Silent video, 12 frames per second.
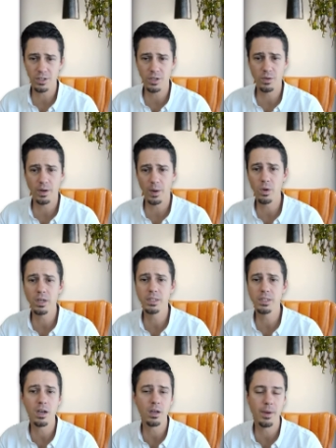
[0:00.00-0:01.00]
I want to talk
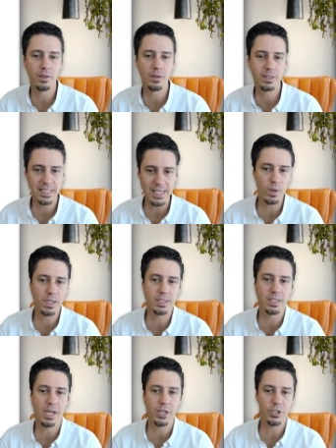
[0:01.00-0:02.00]
about
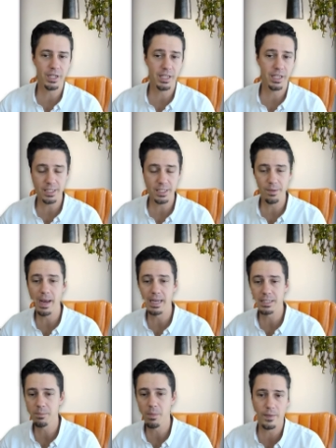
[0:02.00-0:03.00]
synchronization in semantic
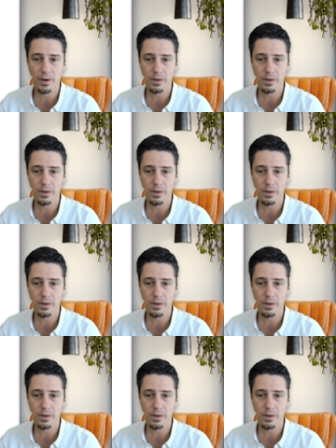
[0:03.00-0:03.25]
models.